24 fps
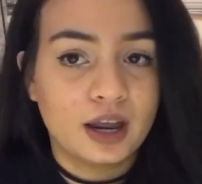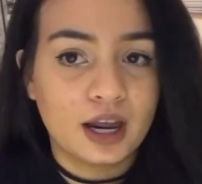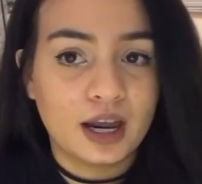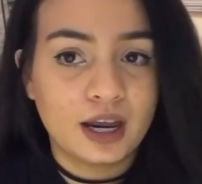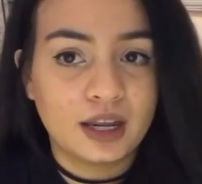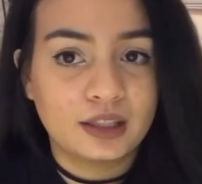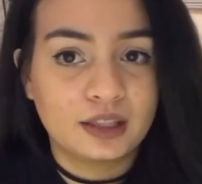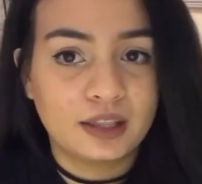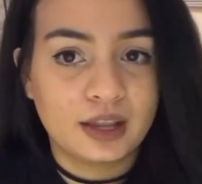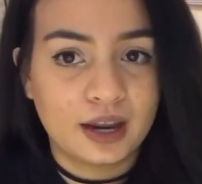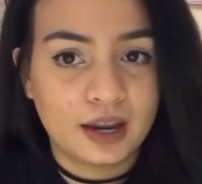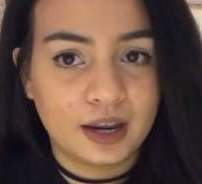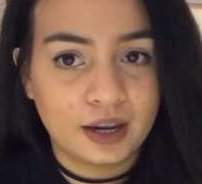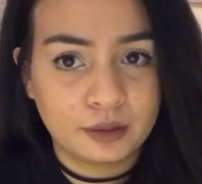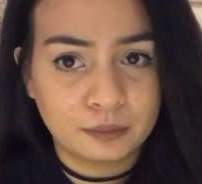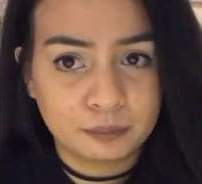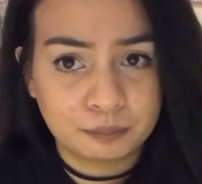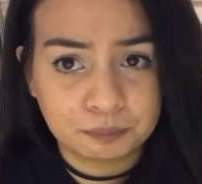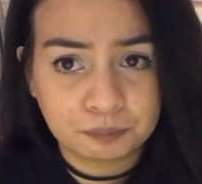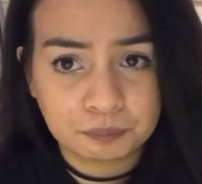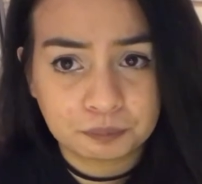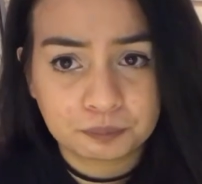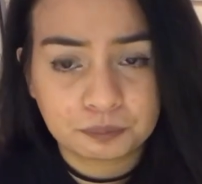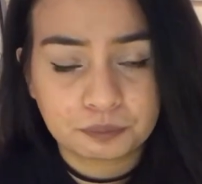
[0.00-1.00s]
And
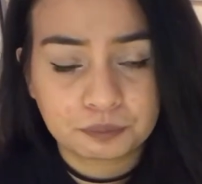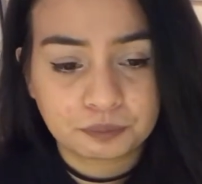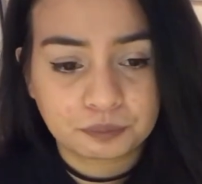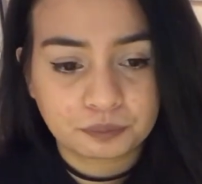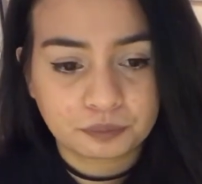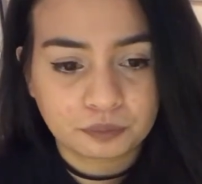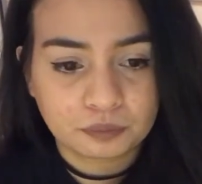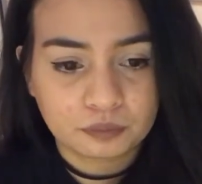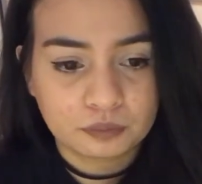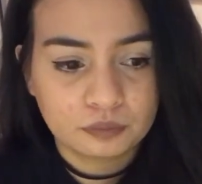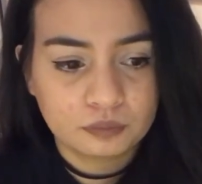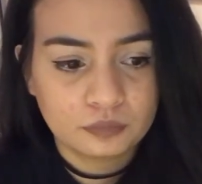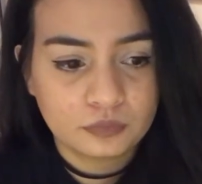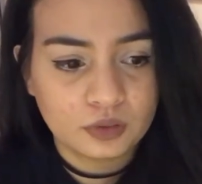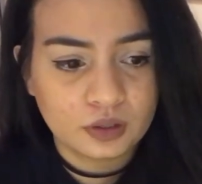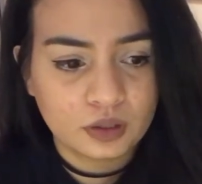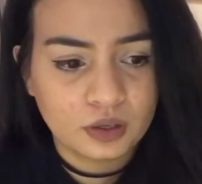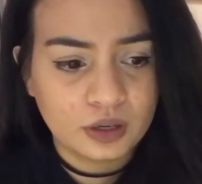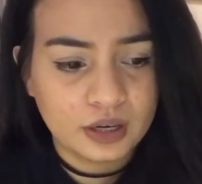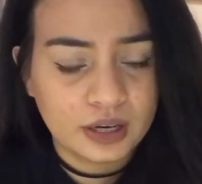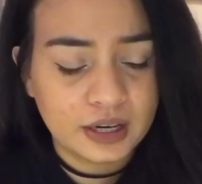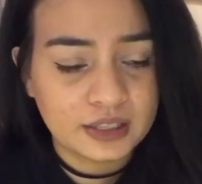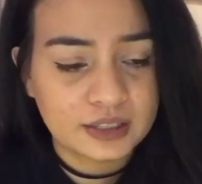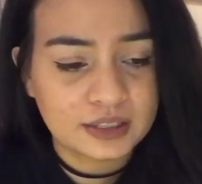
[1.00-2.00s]
then
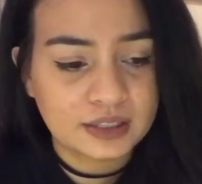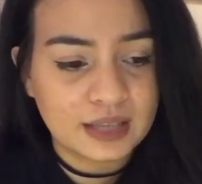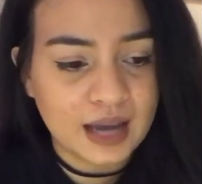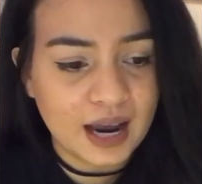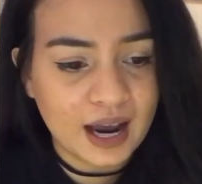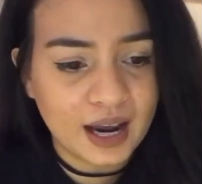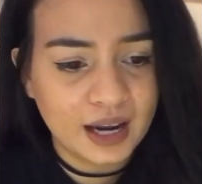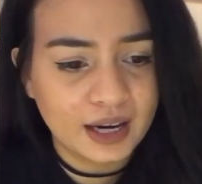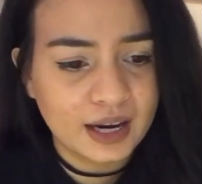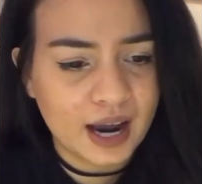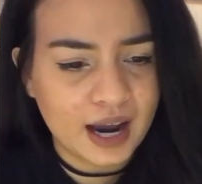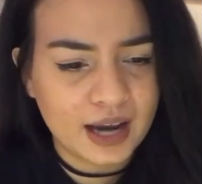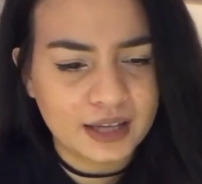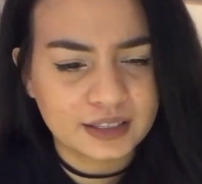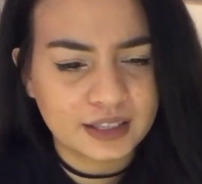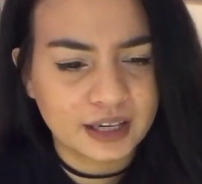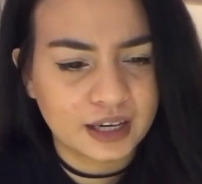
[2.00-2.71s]
his dad has